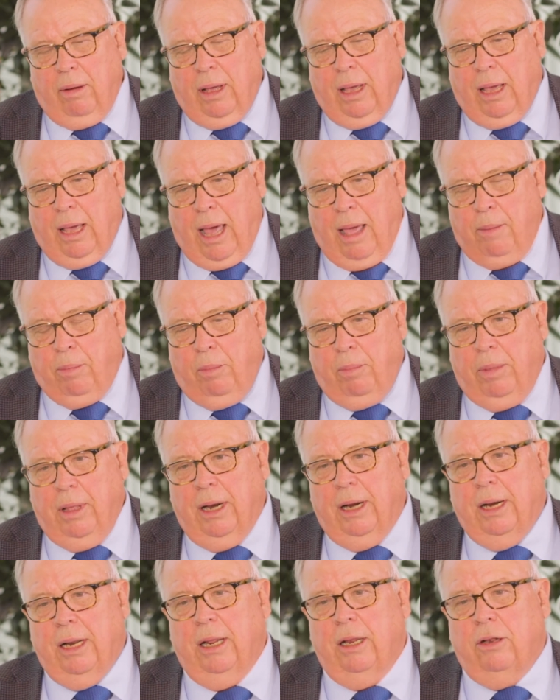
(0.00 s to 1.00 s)

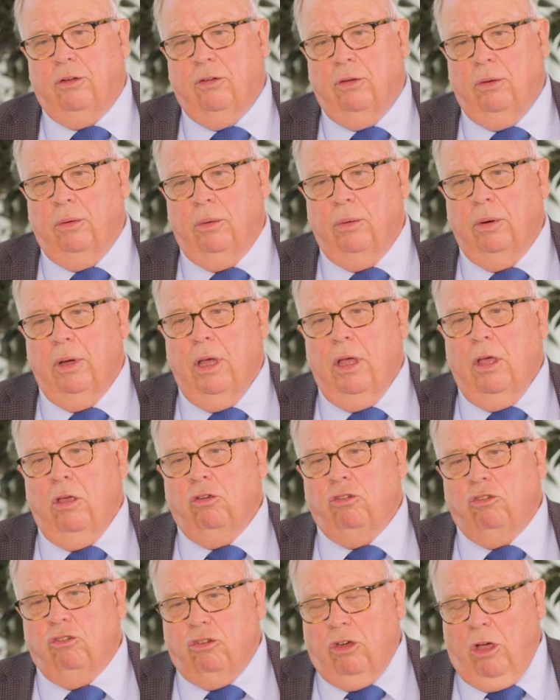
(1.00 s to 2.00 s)
capability to
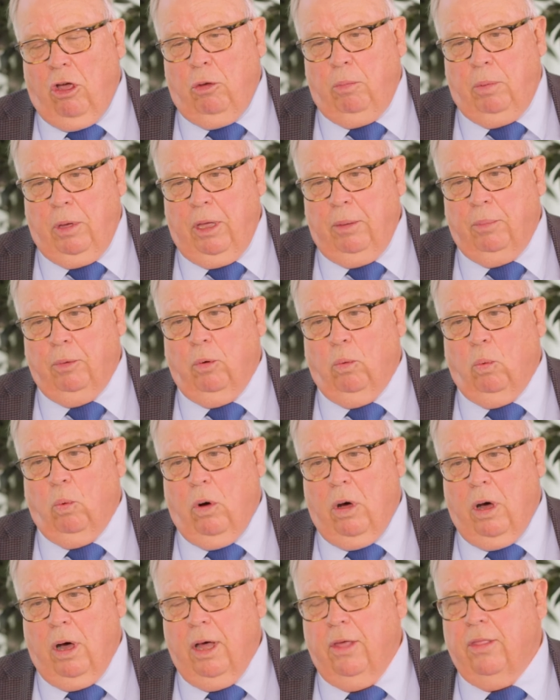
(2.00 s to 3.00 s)
show people
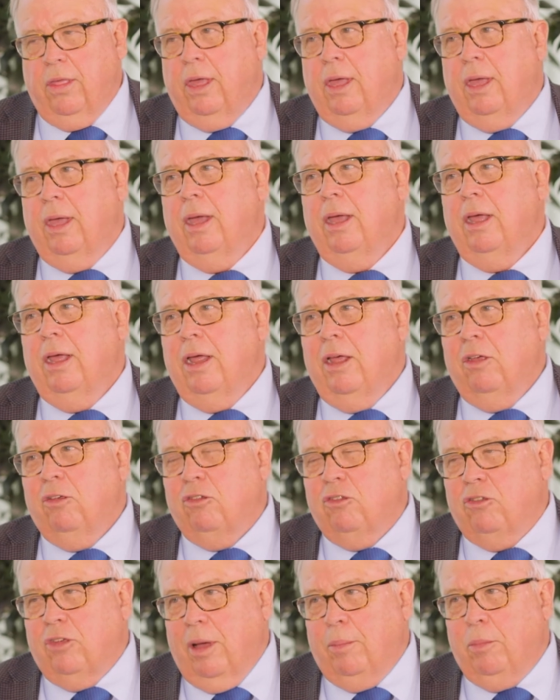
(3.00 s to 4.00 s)
why they're
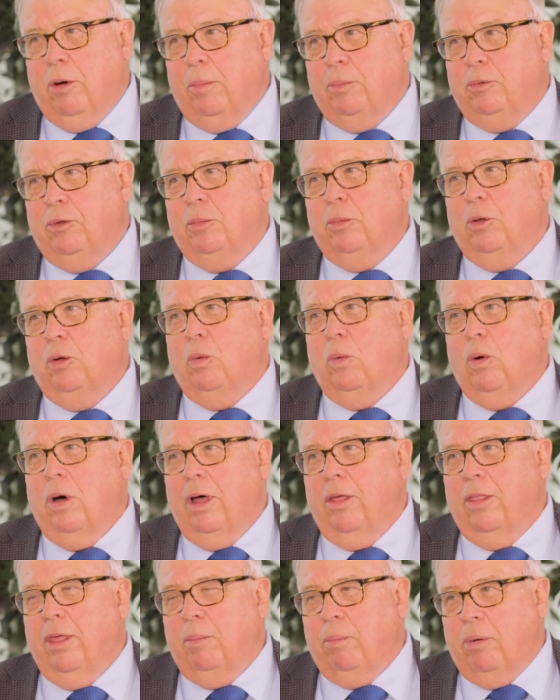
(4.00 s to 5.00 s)
suboptimal,
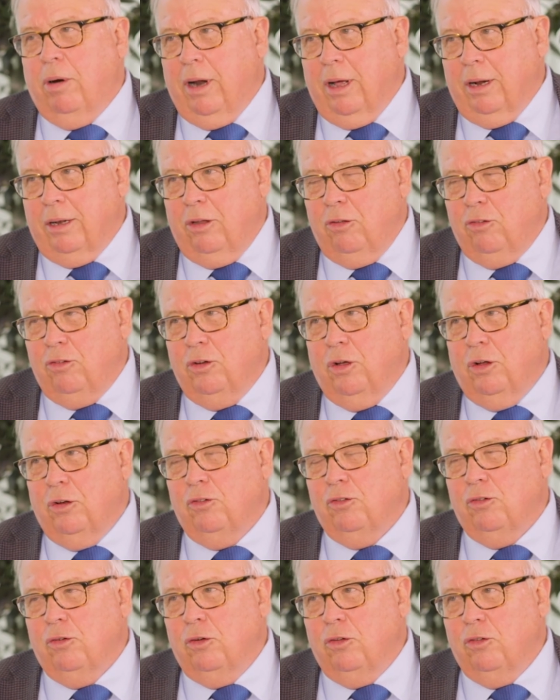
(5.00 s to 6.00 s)
why their product is not
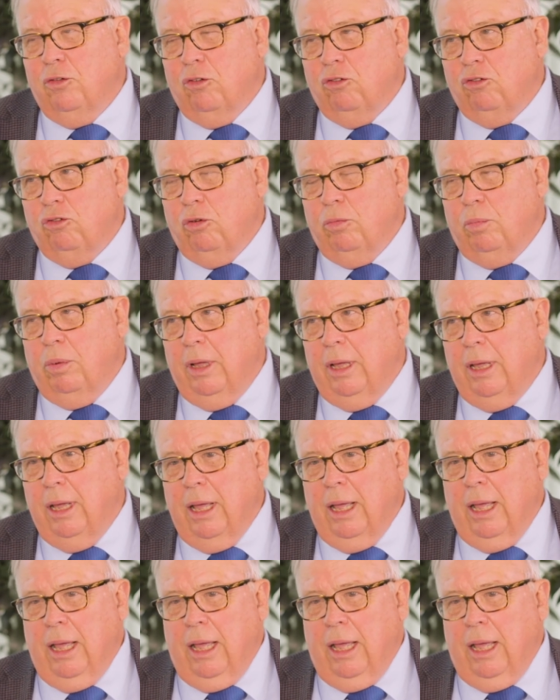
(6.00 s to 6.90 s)
as good as it should be,